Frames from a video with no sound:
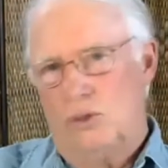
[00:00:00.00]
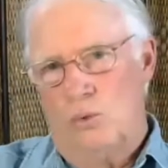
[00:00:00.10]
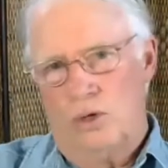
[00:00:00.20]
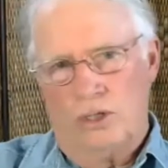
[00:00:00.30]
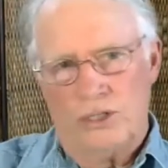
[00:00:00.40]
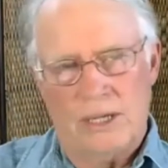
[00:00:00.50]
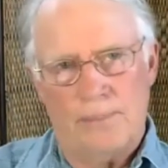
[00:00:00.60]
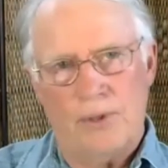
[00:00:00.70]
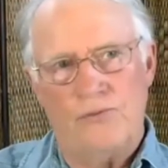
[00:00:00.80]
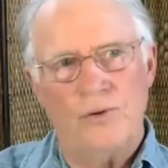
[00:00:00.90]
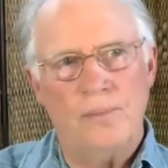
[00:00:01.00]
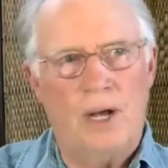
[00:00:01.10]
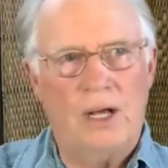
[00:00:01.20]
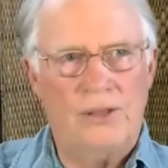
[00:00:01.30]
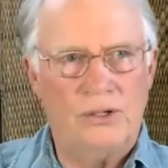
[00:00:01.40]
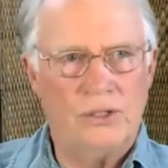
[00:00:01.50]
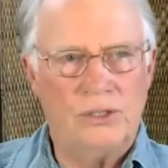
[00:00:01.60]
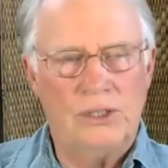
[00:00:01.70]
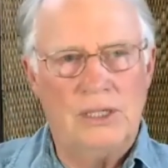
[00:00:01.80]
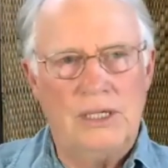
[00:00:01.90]
the world, separate from
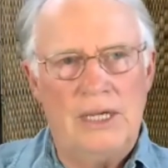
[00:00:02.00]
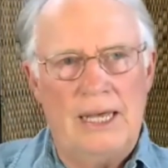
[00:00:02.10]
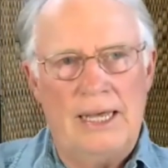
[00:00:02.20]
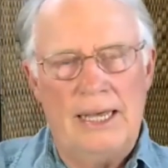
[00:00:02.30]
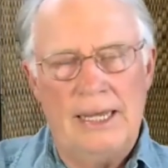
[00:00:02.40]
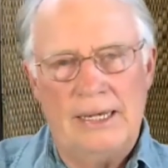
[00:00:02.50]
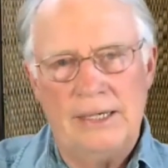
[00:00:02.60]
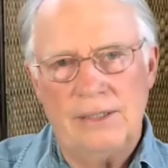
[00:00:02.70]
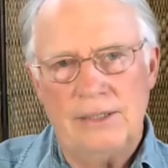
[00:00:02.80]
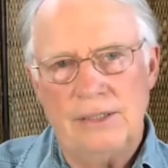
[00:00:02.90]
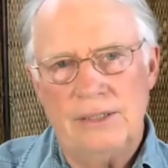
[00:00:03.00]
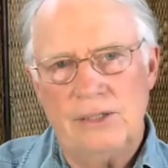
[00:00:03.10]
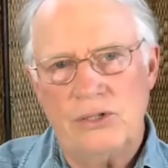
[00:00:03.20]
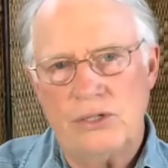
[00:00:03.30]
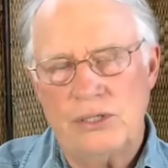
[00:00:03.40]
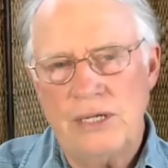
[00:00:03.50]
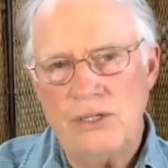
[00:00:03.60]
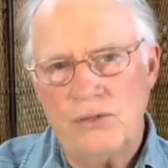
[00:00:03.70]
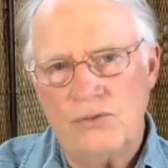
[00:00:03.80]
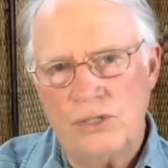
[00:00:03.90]
others. And this
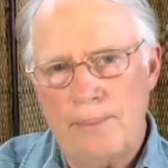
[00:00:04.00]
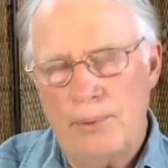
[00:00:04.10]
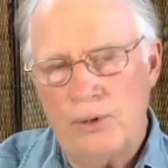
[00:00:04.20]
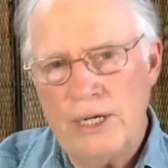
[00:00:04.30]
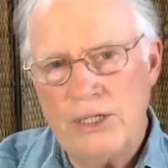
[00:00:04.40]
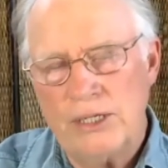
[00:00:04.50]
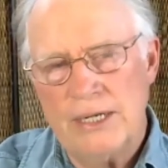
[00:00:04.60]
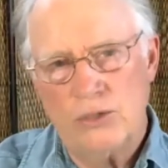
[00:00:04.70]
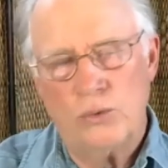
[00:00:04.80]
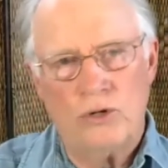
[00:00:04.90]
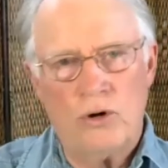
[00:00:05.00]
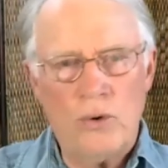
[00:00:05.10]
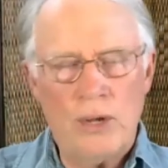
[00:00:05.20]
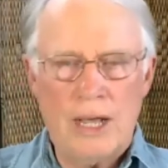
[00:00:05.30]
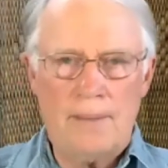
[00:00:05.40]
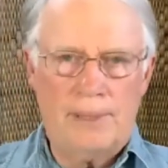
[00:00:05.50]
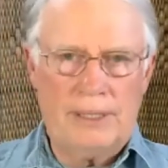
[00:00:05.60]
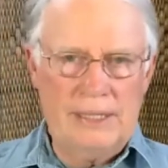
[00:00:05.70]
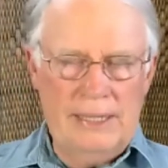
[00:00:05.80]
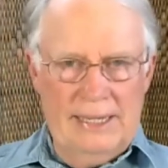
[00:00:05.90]
sense of separation as we're growing up,
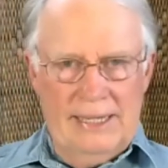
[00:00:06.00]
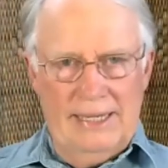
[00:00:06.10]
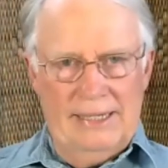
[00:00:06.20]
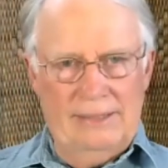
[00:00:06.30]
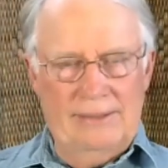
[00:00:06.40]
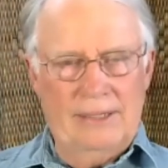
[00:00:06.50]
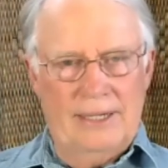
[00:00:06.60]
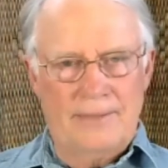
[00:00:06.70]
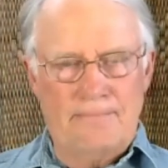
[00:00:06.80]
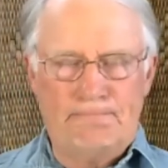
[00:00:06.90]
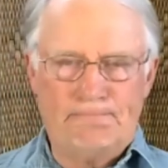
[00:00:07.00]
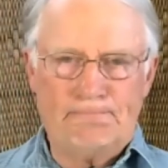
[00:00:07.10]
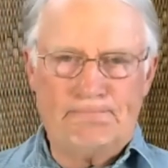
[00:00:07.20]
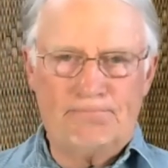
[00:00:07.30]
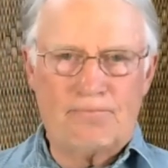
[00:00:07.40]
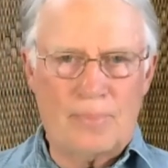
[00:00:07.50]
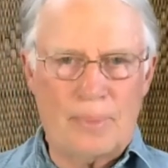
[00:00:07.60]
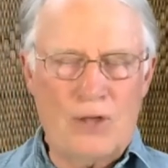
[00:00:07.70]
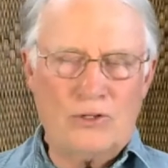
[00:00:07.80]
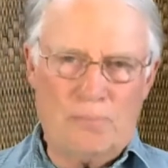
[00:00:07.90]
it
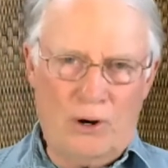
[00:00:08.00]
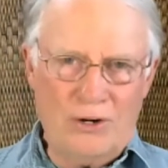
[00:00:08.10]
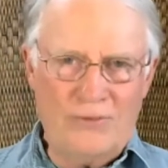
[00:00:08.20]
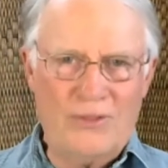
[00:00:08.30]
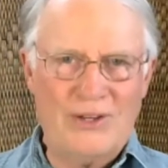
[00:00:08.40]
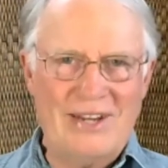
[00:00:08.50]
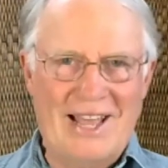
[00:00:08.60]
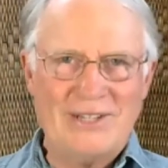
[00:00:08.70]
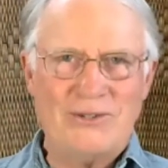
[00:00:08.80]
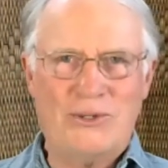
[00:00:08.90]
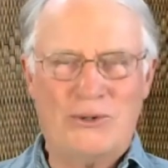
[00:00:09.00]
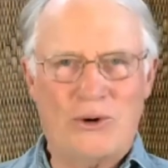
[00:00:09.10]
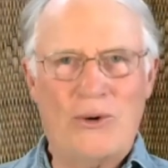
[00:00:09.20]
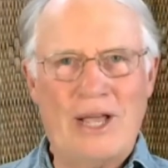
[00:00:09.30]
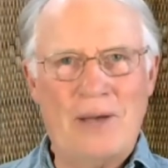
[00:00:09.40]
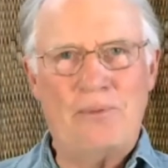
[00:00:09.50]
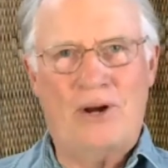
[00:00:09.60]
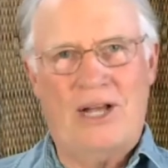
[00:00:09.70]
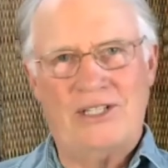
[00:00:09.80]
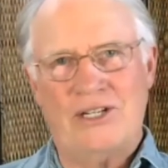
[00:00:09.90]
is part of the natural growing up
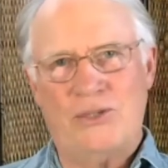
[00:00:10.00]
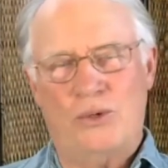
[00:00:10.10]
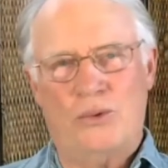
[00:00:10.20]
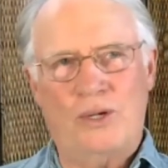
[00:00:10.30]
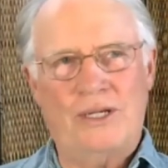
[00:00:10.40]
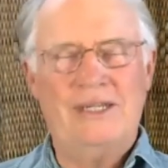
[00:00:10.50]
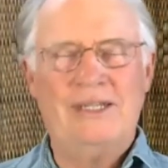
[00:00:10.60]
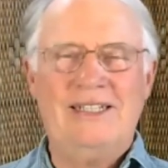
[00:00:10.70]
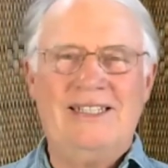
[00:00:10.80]
process where we